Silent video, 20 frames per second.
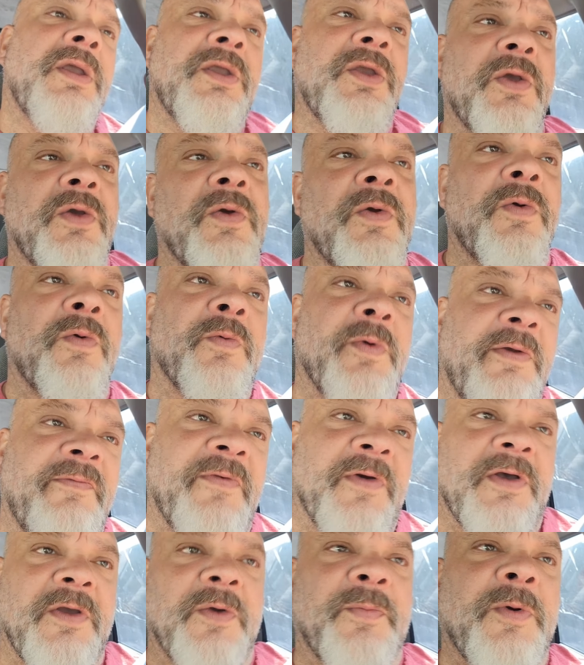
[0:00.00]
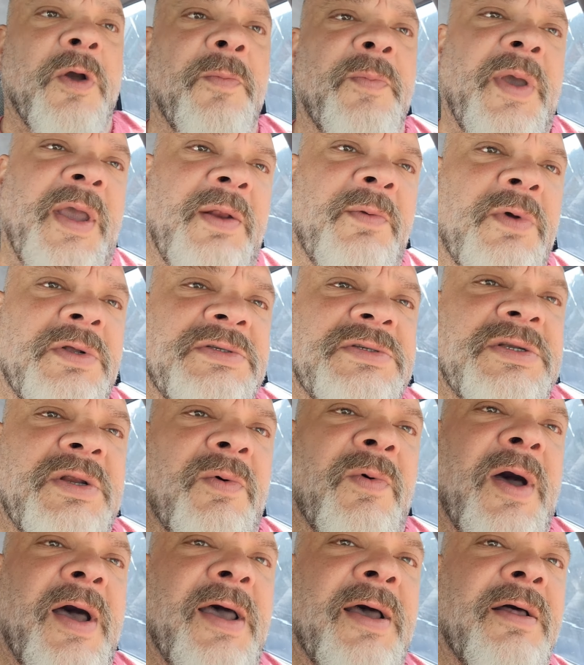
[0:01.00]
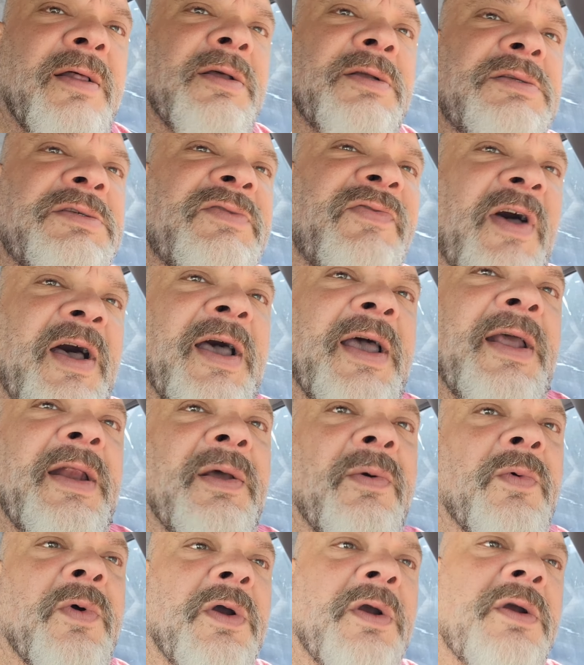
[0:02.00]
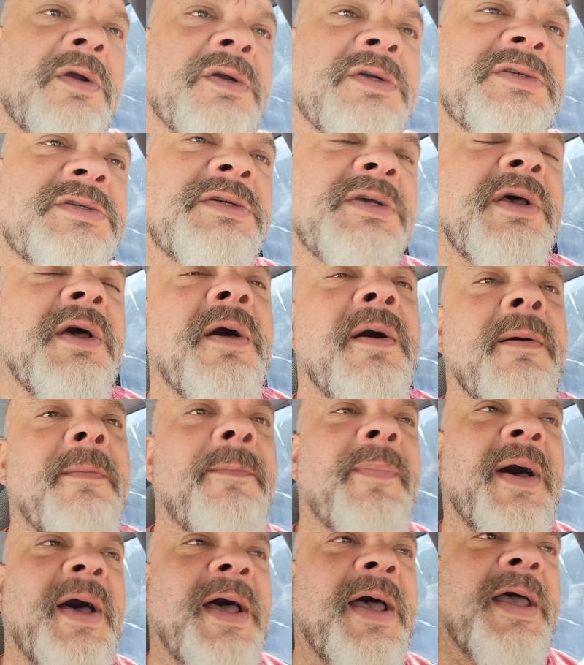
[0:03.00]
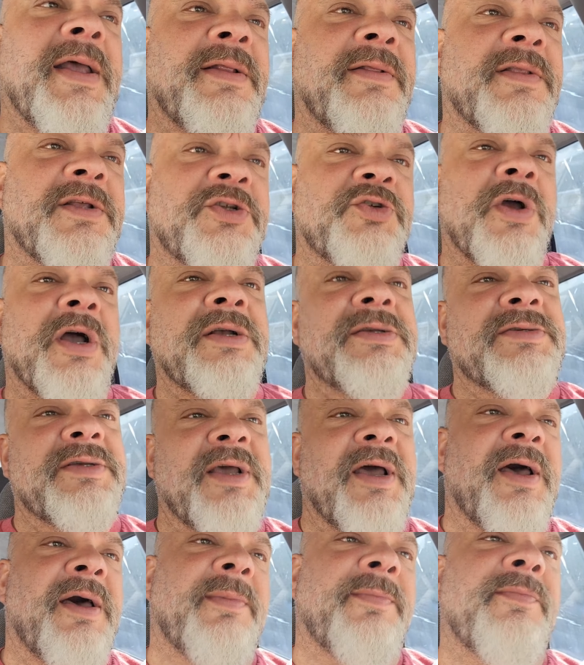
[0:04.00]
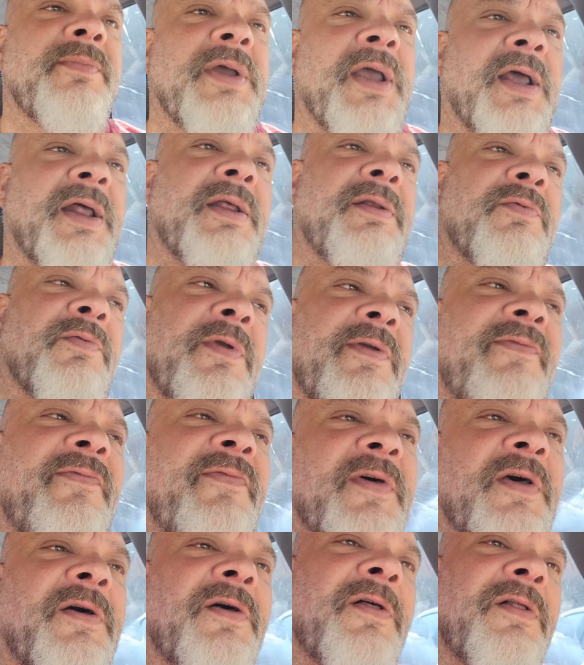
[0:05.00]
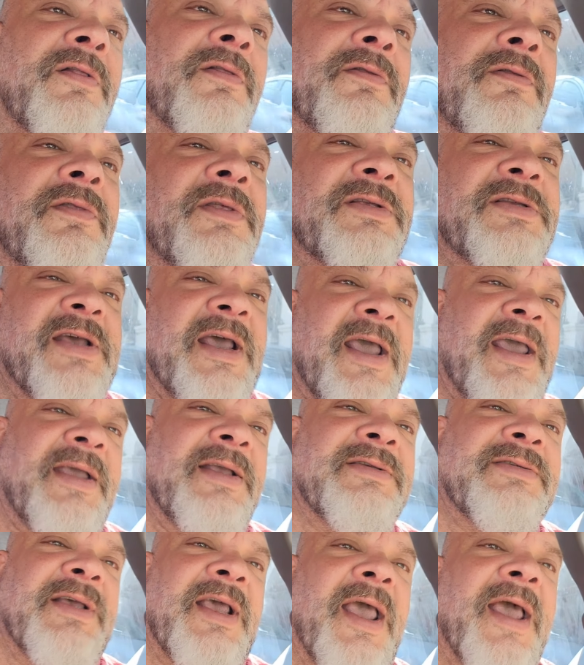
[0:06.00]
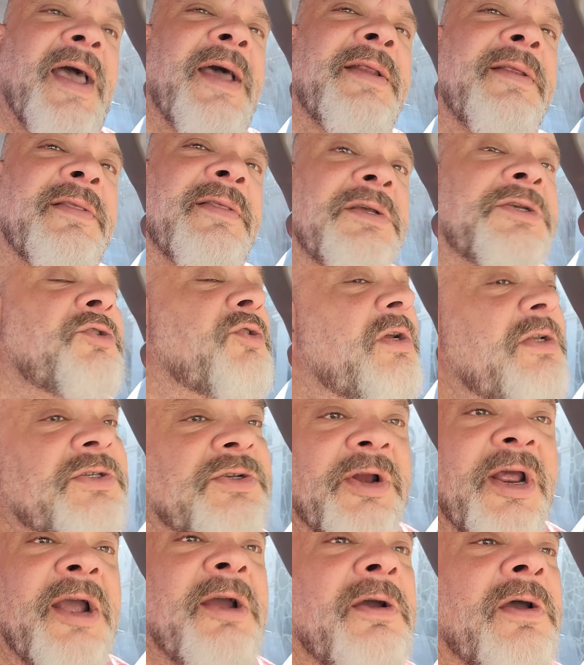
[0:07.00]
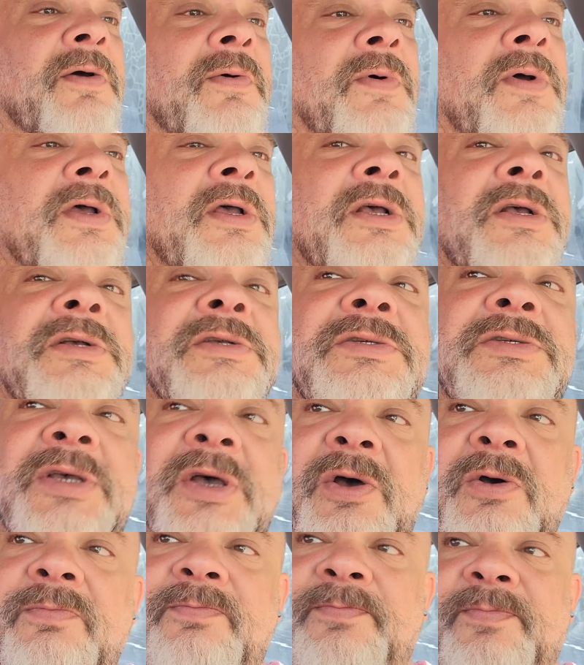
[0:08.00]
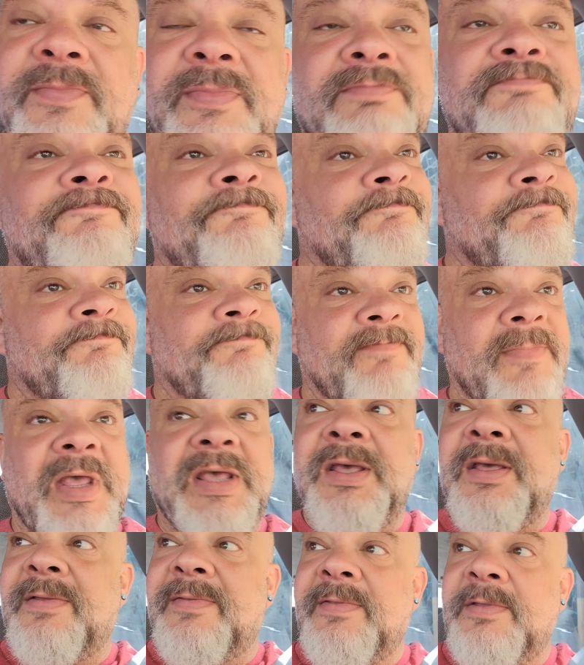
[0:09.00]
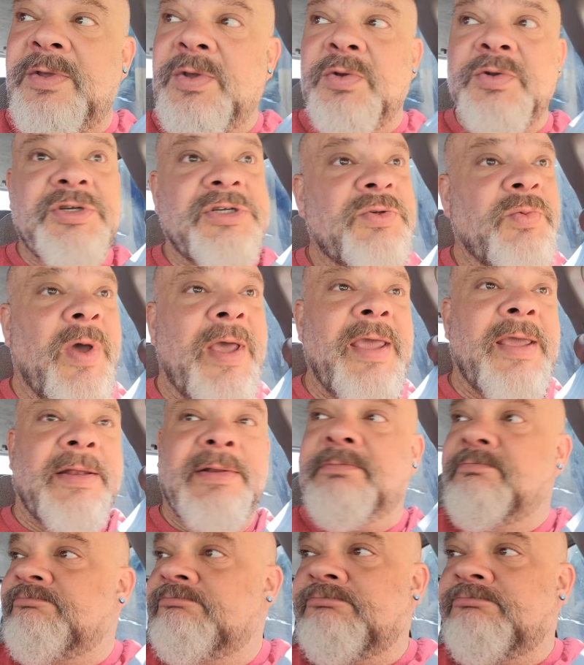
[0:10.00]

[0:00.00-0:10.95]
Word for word: you refill your propane once in a while. It's fine. It works. But the trucks come and refill the tanks, and the streets are narrow. So you just wait.